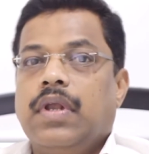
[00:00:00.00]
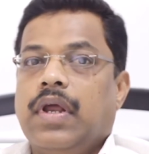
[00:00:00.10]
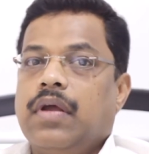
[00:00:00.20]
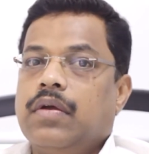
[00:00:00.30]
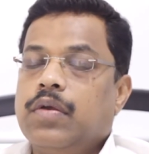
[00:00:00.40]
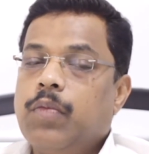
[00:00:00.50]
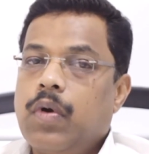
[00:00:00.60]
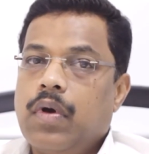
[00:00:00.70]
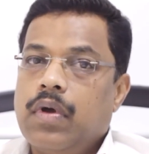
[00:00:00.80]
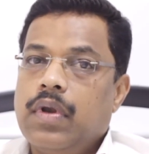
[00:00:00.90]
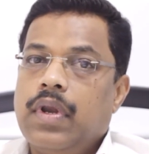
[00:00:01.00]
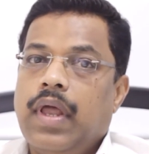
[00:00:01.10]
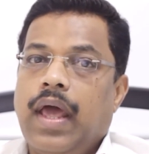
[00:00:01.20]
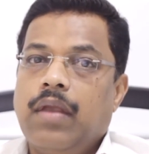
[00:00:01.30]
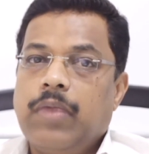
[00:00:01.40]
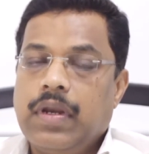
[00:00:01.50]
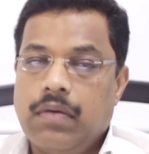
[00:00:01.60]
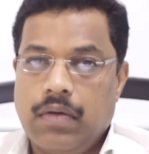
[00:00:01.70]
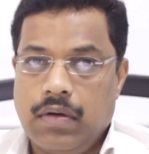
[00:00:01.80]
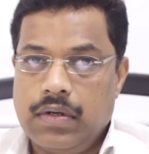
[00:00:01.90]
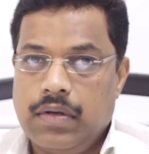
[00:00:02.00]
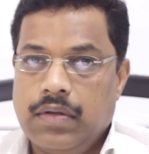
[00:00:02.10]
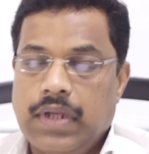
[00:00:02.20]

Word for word: like pneumococcal and meningococcal,